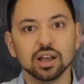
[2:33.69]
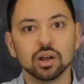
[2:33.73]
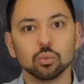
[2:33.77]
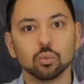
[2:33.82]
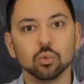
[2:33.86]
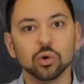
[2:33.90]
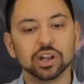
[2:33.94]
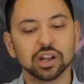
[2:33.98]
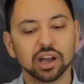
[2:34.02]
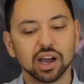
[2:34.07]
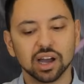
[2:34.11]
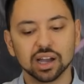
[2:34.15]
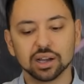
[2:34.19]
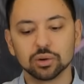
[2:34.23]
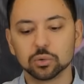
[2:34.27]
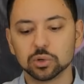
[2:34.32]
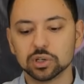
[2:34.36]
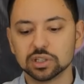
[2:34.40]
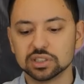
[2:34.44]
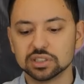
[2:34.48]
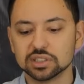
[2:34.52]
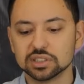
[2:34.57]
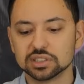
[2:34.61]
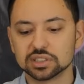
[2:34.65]
when I
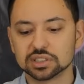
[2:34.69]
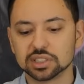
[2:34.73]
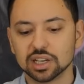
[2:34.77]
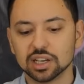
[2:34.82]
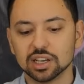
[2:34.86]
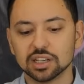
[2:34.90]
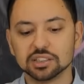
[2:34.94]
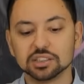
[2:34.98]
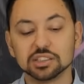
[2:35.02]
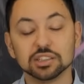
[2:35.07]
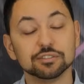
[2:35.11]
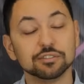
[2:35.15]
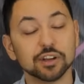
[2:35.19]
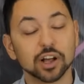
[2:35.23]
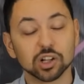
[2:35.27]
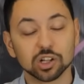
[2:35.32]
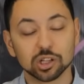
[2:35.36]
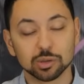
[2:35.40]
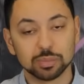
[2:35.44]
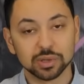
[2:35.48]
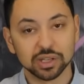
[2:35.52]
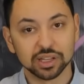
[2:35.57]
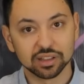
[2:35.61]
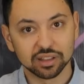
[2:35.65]
was
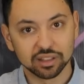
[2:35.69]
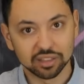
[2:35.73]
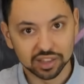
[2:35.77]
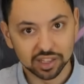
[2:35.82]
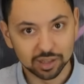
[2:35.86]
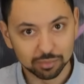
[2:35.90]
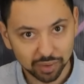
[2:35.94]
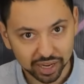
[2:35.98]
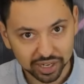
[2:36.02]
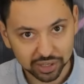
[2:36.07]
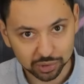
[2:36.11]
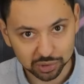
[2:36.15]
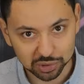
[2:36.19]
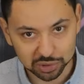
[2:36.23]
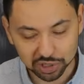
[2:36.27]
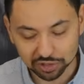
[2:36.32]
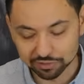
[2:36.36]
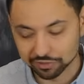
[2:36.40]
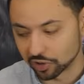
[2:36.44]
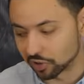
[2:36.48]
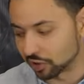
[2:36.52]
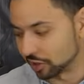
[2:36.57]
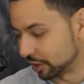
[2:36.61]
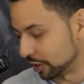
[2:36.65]
developing the Micro
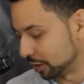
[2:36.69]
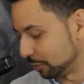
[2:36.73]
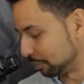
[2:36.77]
Safari